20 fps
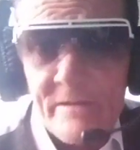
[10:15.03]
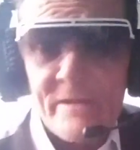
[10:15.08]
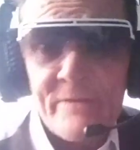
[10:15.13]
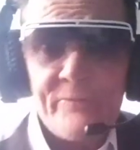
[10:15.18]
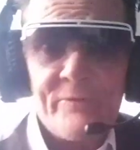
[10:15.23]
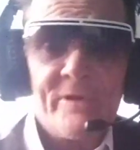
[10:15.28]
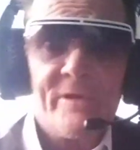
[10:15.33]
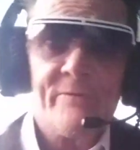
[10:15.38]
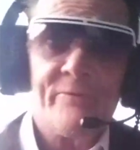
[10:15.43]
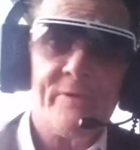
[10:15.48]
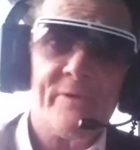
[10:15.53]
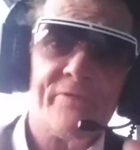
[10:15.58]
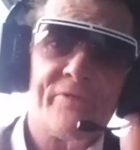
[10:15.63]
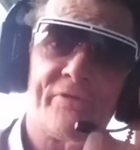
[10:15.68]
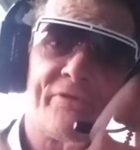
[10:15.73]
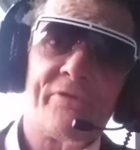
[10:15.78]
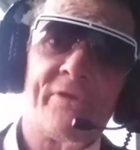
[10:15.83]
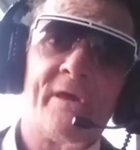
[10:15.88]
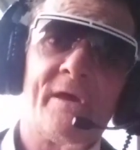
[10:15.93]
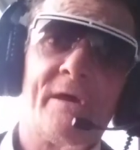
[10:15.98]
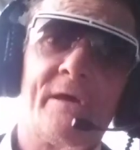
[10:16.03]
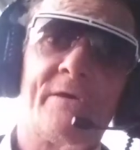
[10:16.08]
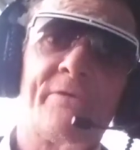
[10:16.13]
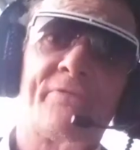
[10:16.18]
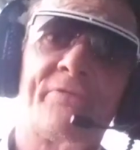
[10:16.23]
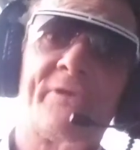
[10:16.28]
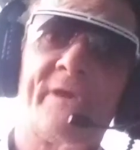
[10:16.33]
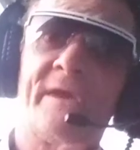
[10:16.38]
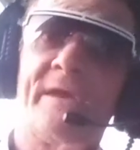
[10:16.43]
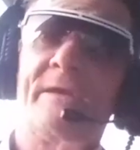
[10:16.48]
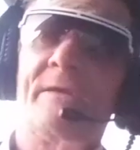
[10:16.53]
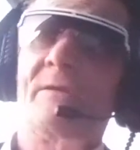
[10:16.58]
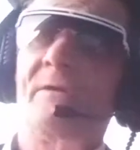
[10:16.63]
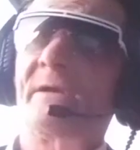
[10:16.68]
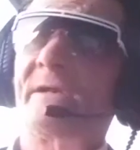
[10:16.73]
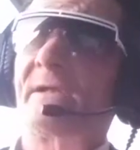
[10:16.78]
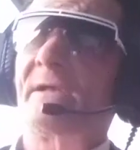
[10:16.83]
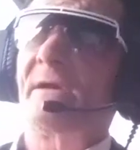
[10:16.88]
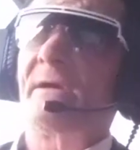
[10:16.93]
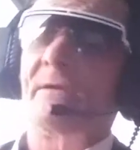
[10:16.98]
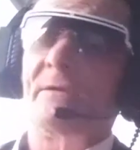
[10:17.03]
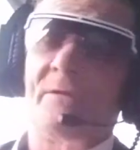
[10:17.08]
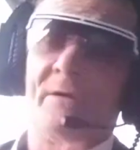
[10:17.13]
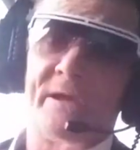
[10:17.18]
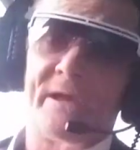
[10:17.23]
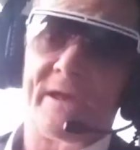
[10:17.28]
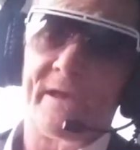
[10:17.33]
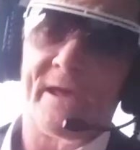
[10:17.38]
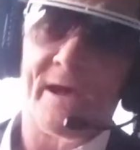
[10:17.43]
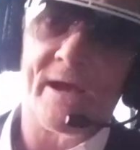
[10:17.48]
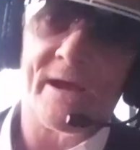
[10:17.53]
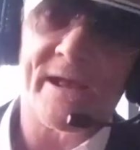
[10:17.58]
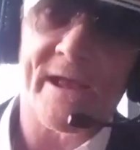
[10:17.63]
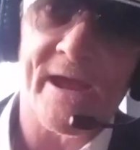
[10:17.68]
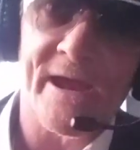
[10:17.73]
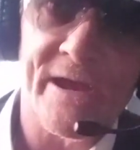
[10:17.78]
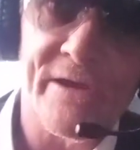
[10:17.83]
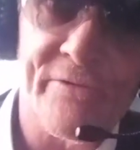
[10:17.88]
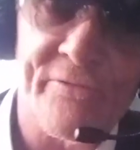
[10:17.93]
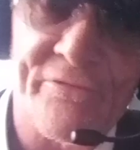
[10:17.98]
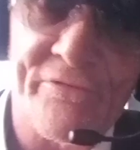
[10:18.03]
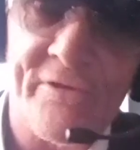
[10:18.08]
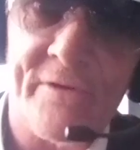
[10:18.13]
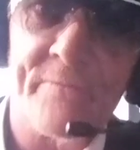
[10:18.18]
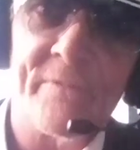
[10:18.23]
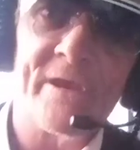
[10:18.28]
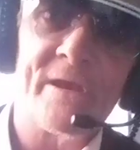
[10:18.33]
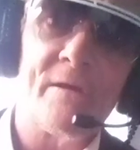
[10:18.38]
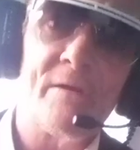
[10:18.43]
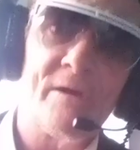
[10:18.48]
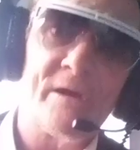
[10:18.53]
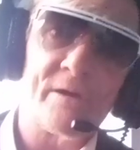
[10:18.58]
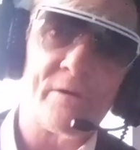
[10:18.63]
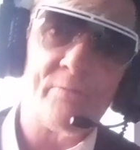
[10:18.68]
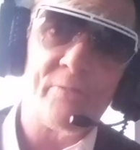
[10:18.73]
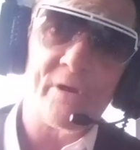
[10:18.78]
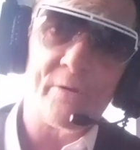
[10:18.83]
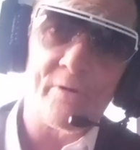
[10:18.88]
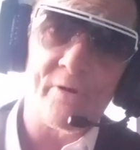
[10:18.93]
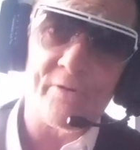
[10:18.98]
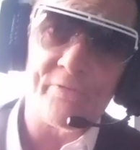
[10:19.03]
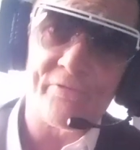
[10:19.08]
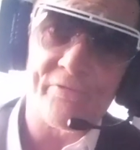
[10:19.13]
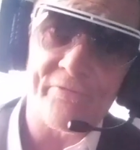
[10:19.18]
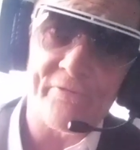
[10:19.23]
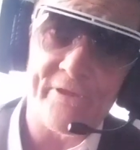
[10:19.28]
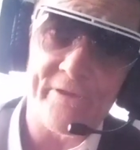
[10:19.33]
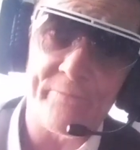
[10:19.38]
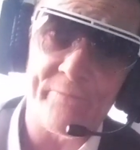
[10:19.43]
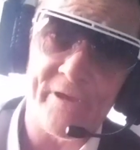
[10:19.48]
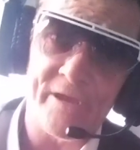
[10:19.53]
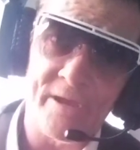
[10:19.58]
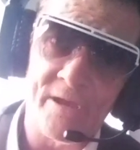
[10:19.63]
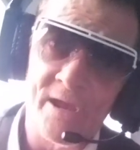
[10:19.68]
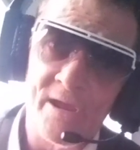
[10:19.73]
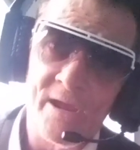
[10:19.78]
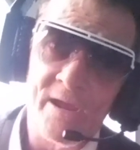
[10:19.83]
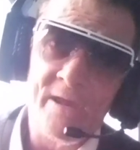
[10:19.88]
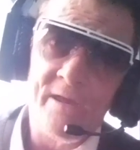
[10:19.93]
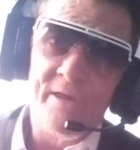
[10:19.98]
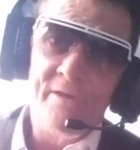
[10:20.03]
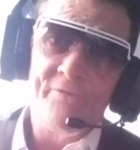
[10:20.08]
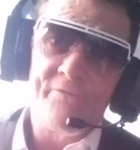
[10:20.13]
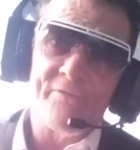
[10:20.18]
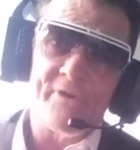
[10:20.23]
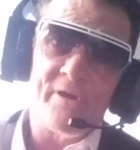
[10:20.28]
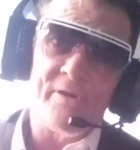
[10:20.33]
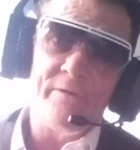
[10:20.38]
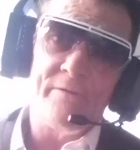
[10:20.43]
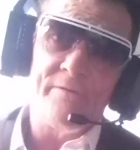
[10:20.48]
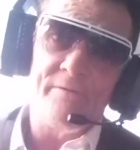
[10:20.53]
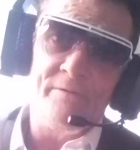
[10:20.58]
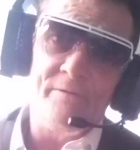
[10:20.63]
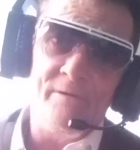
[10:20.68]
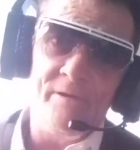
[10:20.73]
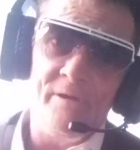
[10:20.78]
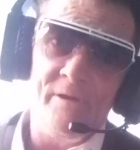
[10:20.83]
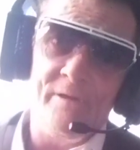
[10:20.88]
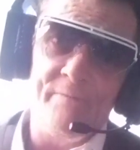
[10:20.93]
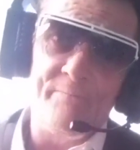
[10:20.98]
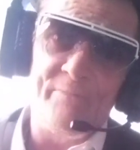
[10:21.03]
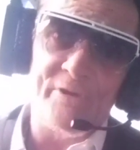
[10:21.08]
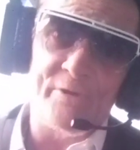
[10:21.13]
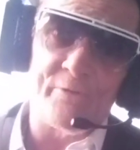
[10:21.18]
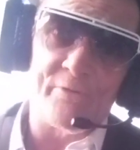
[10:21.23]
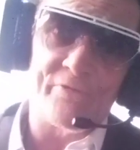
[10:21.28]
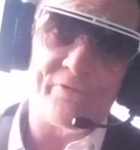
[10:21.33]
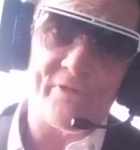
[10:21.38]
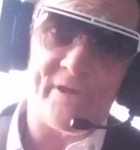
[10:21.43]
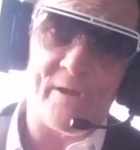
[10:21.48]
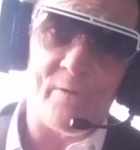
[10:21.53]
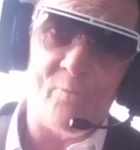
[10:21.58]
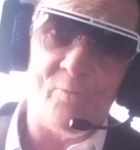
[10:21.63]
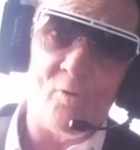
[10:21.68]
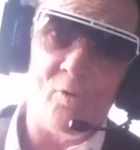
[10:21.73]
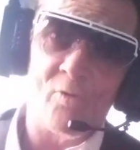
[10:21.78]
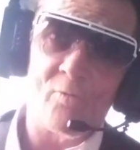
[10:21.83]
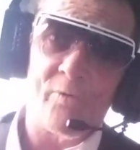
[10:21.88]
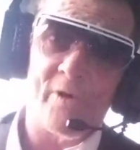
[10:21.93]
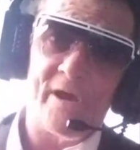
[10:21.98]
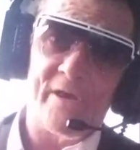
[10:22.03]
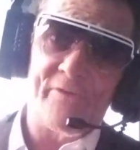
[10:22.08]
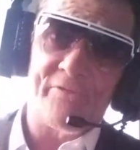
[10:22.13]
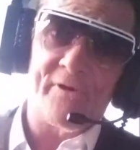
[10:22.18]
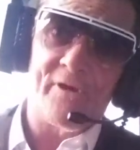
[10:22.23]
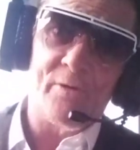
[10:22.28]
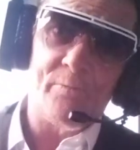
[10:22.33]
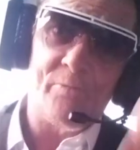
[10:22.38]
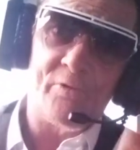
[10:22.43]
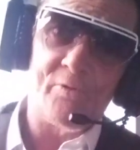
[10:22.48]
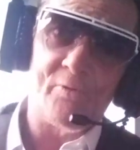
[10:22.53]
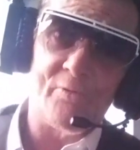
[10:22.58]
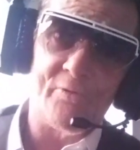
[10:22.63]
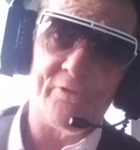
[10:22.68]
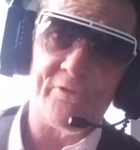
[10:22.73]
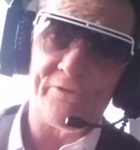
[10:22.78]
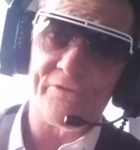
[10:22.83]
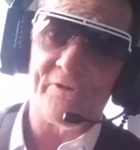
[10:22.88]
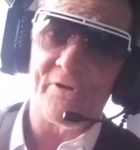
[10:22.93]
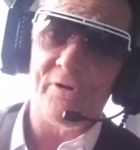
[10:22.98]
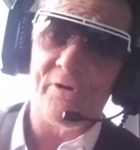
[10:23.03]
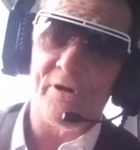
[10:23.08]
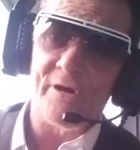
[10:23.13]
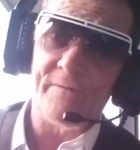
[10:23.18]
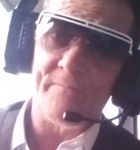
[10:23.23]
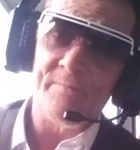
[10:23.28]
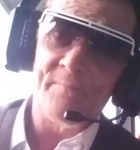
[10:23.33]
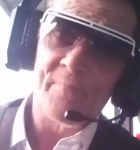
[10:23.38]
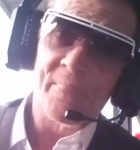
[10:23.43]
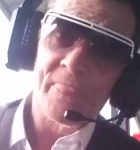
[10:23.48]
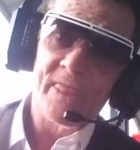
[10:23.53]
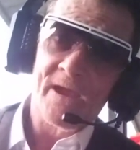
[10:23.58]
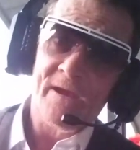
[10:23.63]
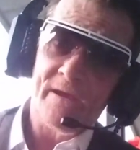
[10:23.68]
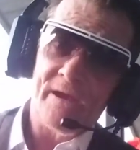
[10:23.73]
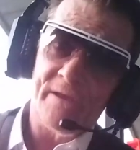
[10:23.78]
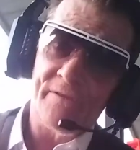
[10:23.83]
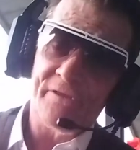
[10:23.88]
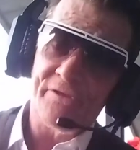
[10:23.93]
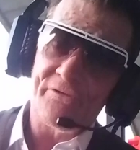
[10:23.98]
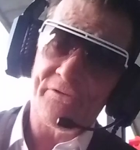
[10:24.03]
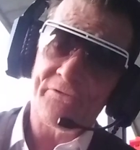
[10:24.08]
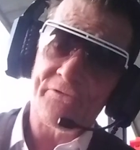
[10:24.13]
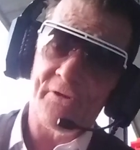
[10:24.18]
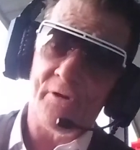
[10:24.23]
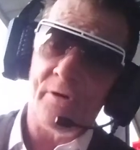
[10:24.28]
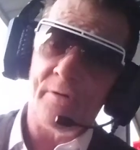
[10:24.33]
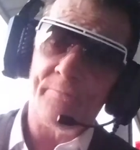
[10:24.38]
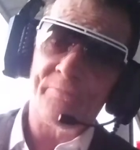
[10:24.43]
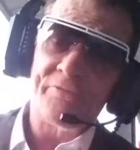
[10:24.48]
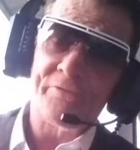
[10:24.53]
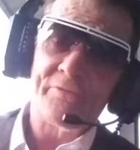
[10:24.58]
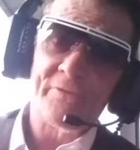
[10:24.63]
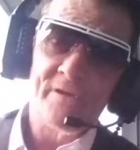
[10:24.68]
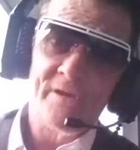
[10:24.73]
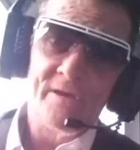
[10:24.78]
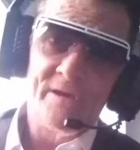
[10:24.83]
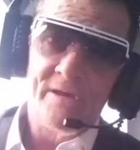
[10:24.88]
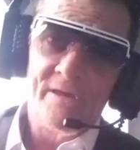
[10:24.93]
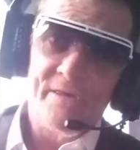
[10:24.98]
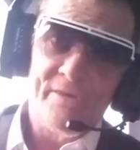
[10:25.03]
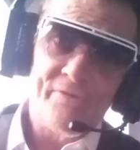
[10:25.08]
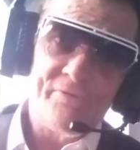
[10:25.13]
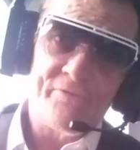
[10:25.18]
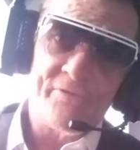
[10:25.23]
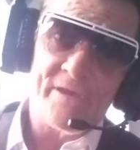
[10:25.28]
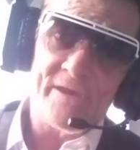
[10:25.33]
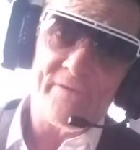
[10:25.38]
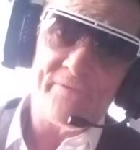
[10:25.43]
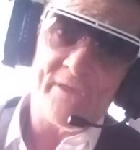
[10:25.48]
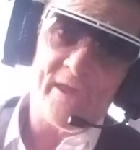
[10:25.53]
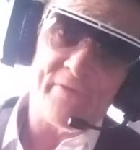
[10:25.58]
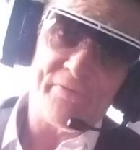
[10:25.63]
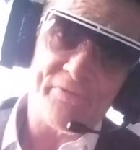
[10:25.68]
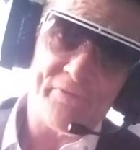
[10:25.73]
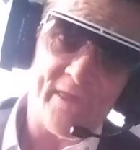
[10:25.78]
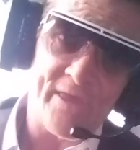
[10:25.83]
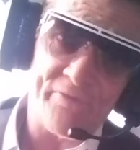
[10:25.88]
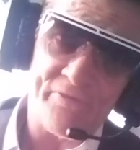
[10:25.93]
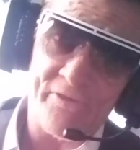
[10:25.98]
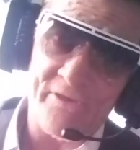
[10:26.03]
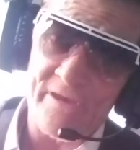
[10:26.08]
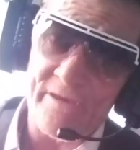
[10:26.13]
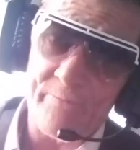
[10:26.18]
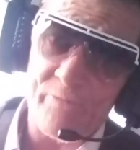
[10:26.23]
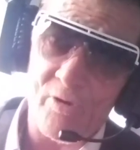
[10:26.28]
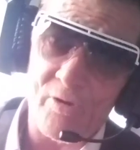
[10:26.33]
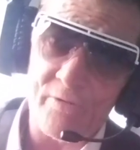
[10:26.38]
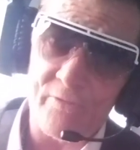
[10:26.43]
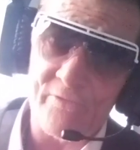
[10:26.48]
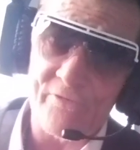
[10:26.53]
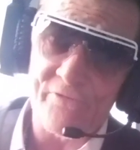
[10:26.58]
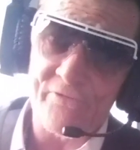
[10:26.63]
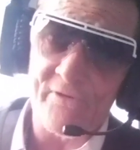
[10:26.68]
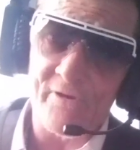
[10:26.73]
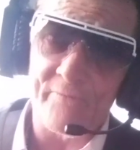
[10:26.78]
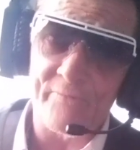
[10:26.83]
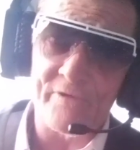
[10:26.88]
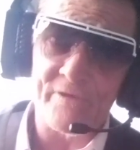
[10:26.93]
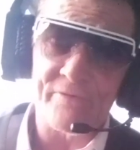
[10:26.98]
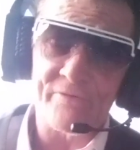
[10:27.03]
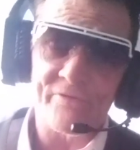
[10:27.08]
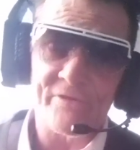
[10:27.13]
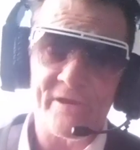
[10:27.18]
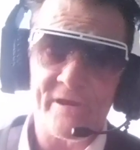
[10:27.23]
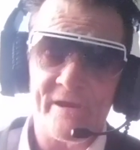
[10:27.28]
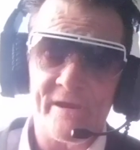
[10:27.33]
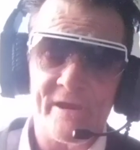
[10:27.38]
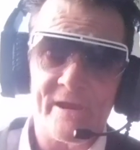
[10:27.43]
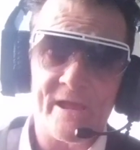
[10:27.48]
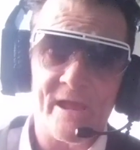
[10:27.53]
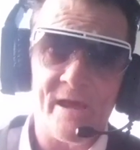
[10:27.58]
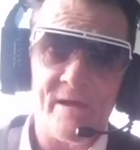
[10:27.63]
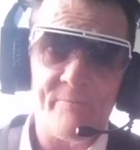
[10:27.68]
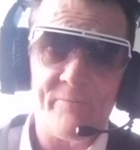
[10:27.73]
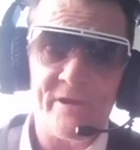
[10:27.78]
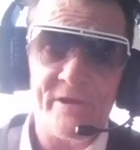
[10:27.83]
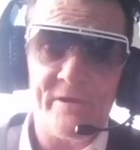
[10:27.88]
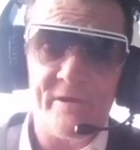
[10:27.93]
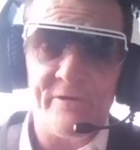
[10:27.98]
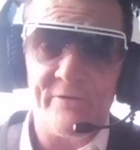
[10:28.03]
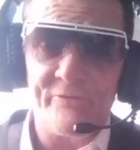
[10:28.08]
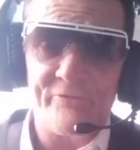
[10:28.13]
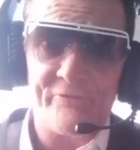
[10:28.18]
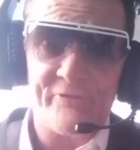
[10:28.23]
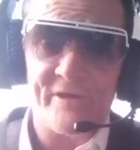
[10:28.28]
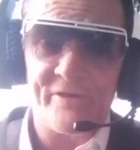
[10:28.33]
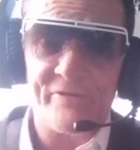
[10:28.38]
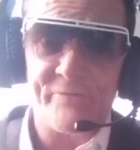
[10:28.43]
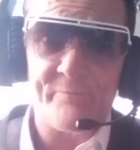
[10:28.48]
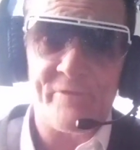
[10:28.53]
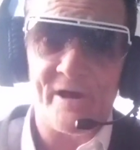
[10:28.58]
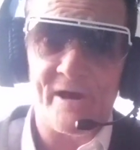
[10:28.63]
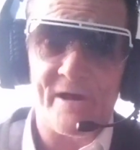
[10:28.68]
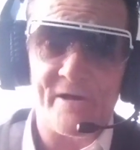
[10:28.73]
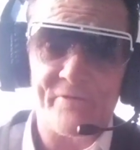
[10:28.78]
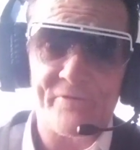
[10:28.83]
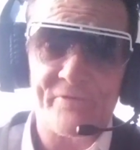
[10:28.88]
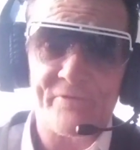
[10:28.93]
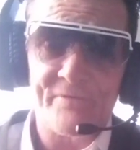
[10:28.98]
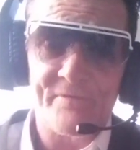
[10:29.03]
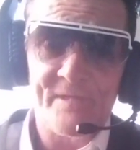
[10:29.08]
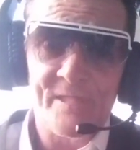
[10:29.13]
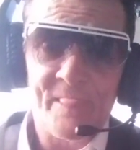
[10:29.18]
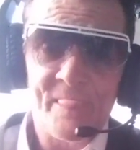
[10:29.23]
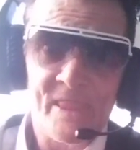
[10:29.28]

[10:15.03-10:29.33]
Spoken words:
if it's say like an arcade or something like where I was sleeping. So because that walkway is open all the time and there's shops, see that's the hypocrisy of it. See, it can't be no trespass